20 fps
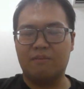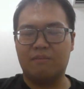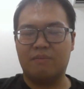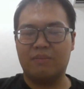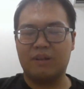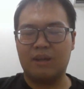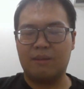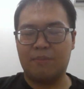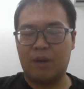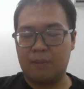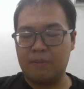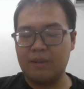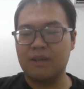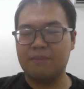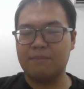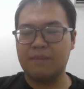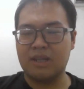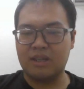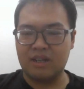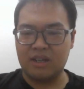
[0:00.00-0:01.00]
can
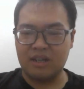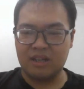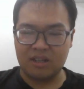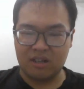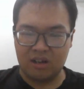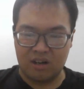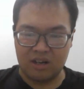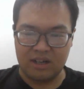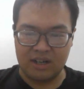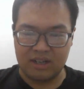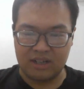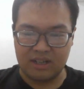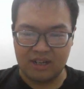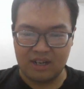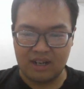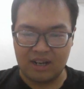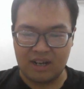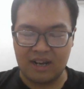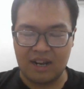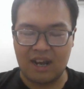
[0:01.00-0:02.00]
be discarded,
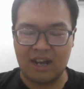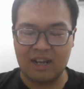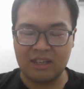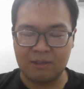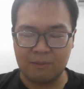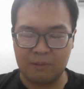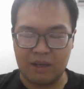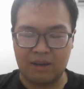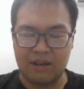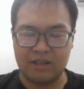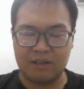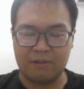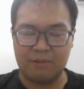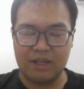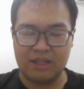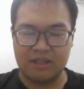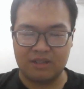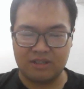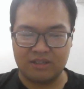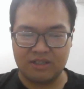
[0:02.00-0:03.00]
and as well as
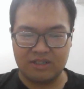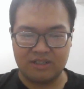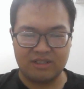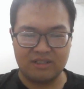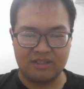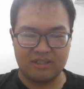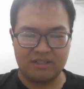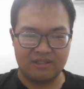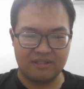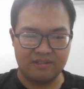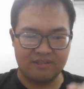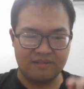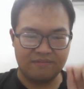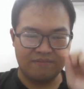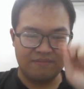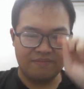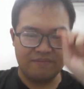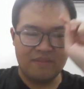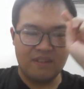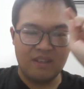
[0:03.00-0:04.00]
researchers.
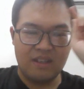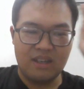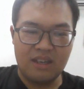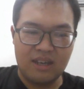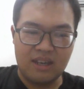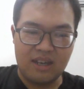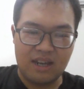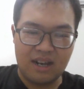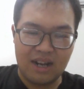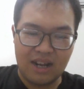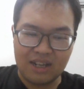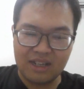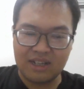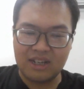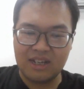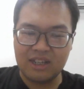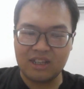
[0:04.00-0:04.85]
And lastly, it's